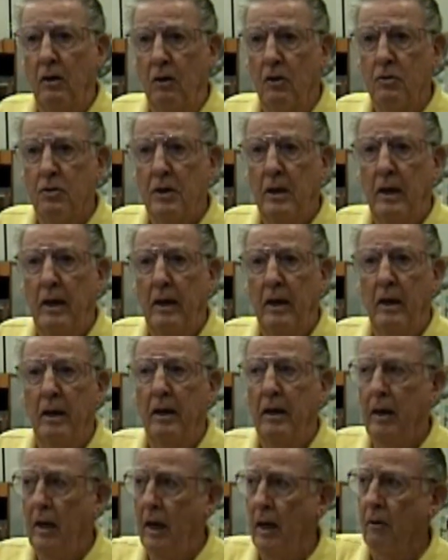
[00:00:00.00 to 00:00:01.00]
goes
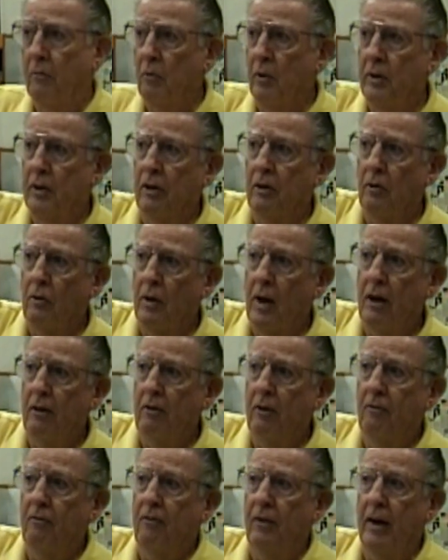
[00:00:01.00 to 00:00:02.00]
ahead, and within
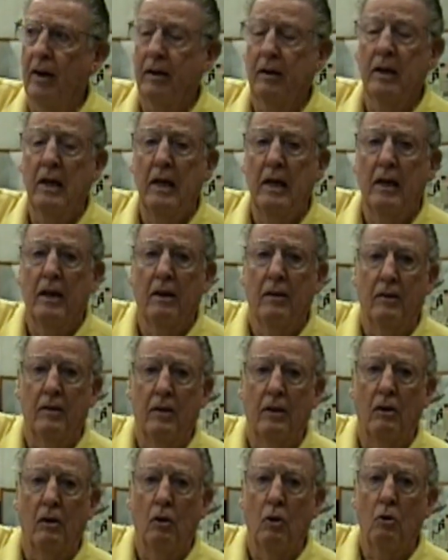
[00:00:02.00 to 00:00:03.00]
ground effect,
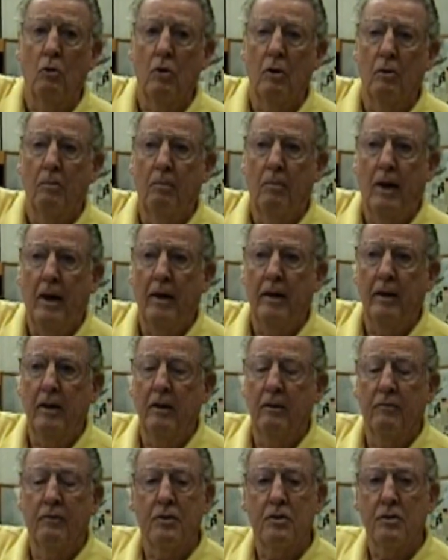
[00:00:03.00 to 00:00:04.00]
the lower
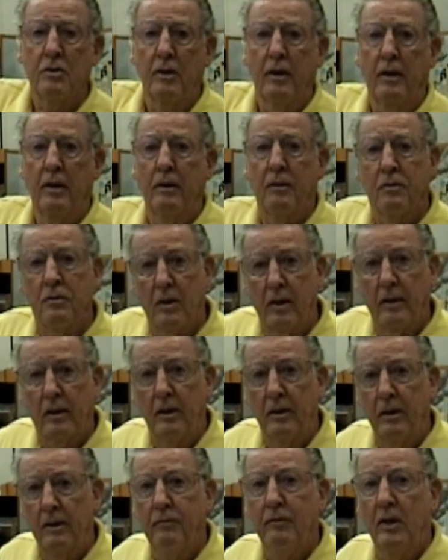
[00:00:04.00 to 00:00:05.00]
body of this thing is
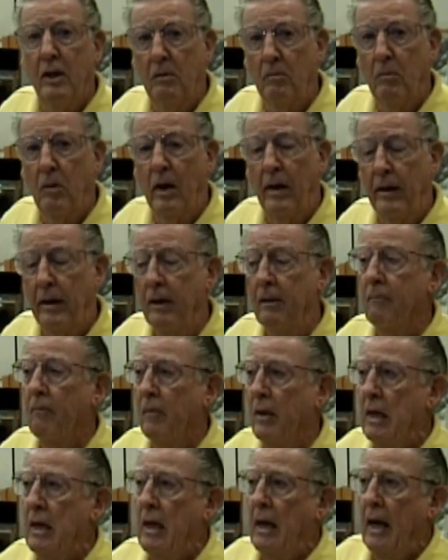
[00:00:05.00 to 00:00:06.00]
like a lifting body
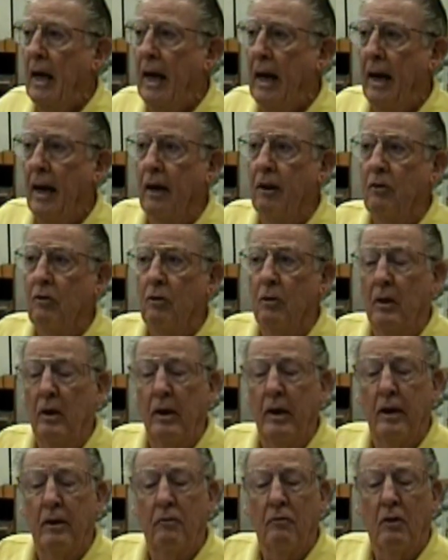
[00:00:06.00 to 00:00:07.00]
and you
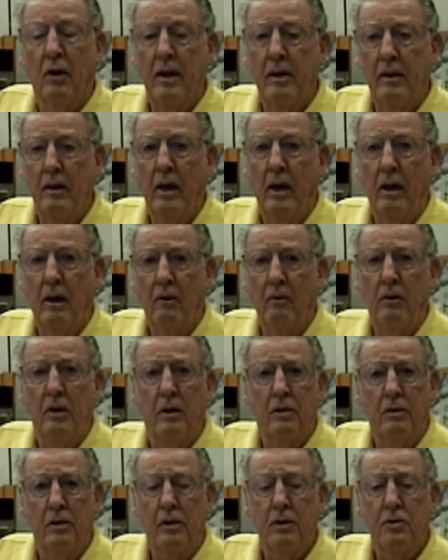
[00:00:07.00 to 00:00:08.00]
can get right down
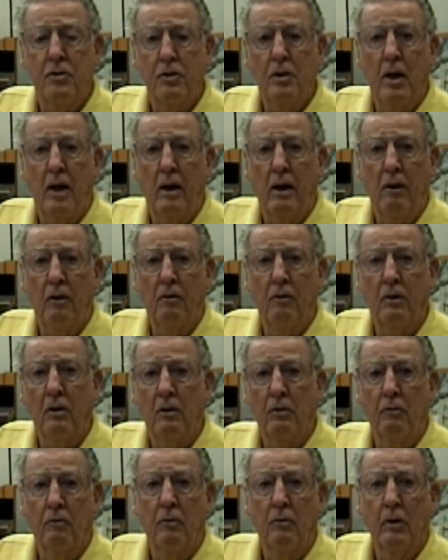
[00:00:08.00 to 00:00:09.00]
and touch down
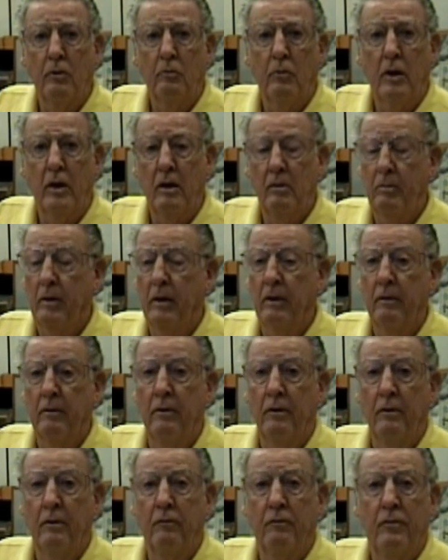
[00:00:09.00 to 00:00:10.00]
on the runway at about
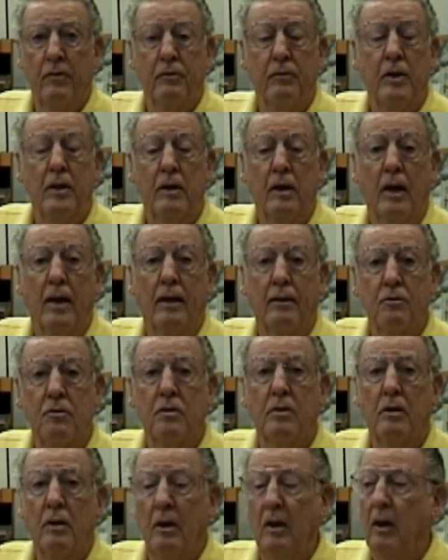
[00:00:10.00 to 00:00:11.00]
150
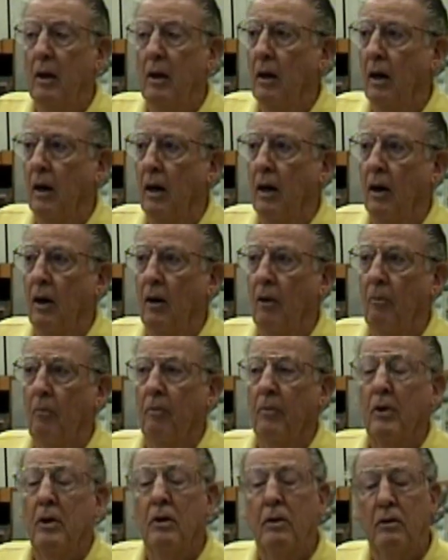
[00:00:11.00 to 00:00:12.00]
knots.
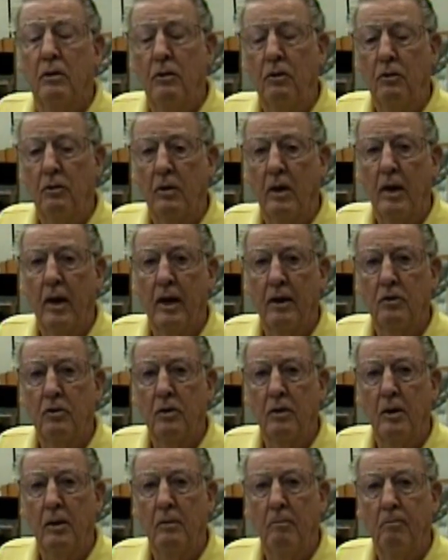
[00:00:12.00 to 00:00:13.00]
Um, you can
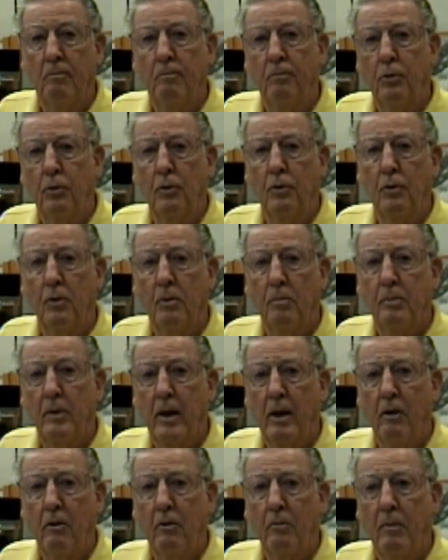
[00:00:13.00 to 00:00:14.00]
actually pull the
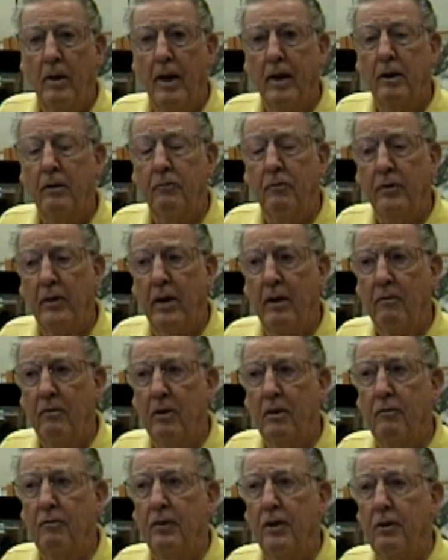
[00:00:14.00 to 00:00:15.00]
power back if you have
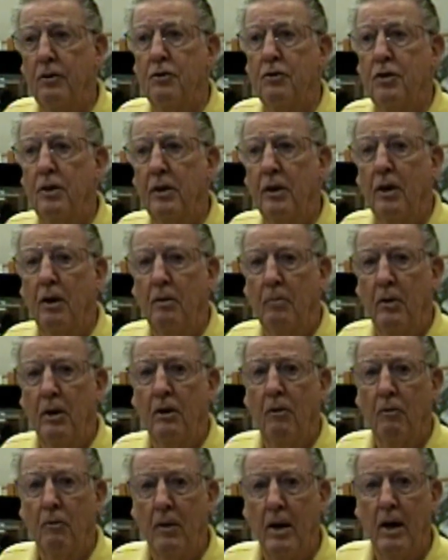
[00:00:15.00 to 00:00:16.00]
enough energy
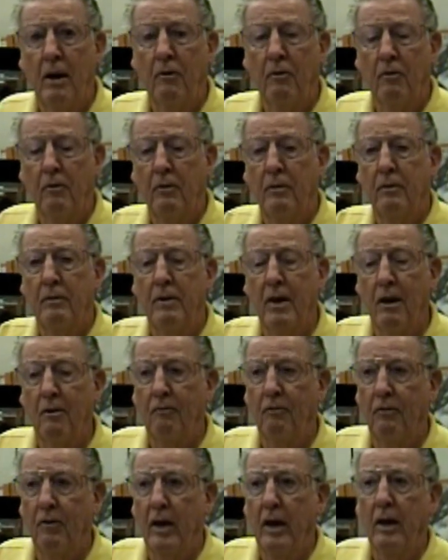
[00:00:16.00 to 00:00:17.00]
coming around
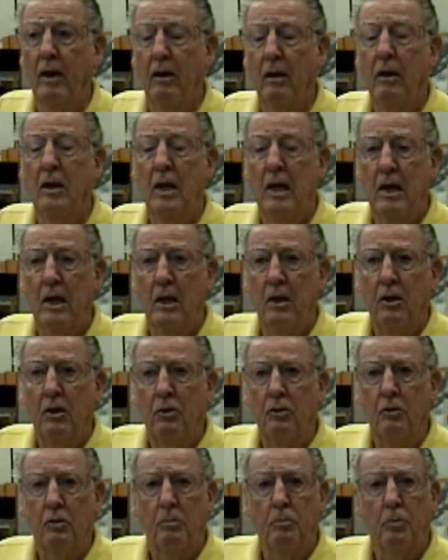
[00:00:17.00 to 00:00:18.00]
down final.
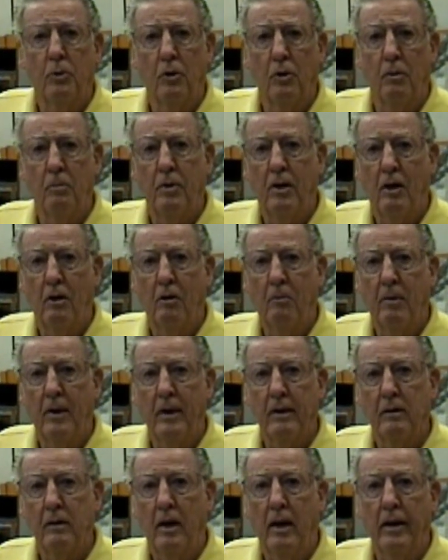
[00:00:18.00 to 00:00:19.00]
You could pull the power
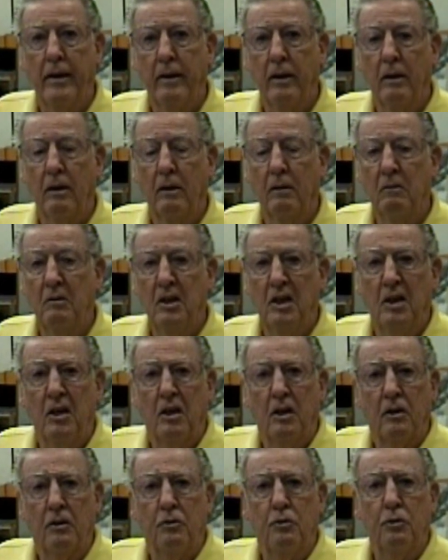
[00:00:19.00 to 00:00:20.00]
back to idle
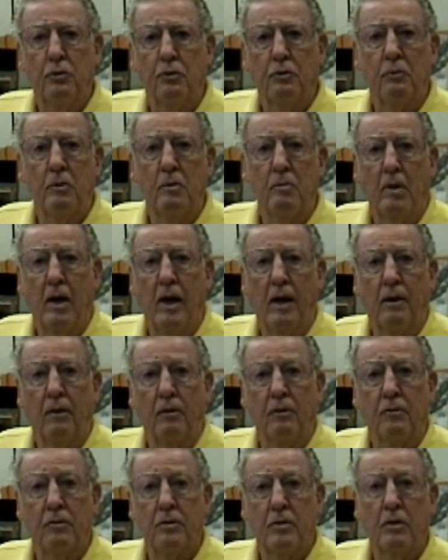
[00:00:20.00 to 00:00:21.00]
two or three
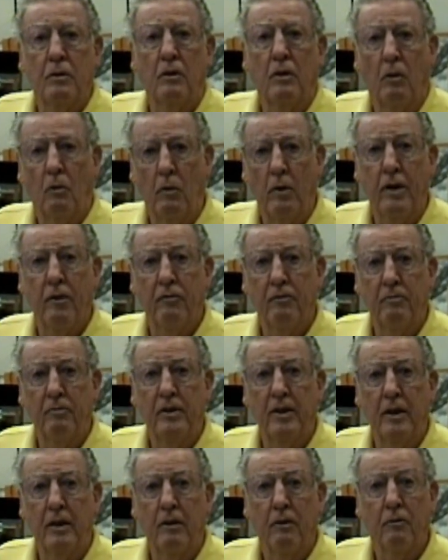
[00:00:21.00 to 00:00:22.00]
miles away
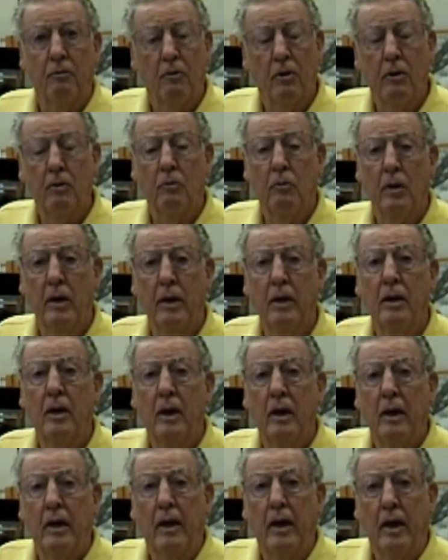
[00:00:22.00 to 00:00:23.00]
from the end of the runway,
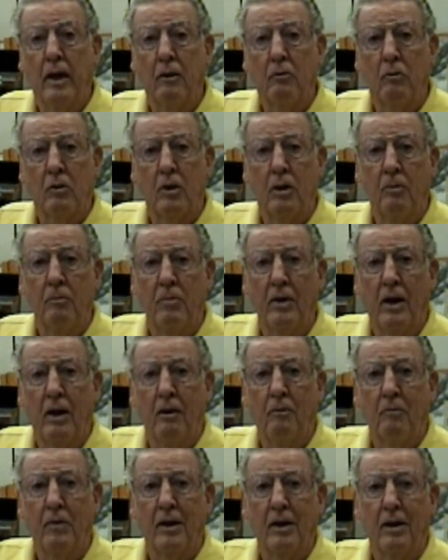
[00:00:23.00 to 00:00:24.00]
and it will come
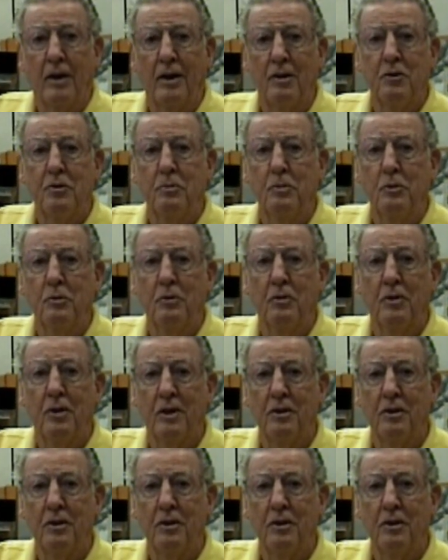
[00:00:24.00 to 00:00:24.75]
down, and make a nice smooth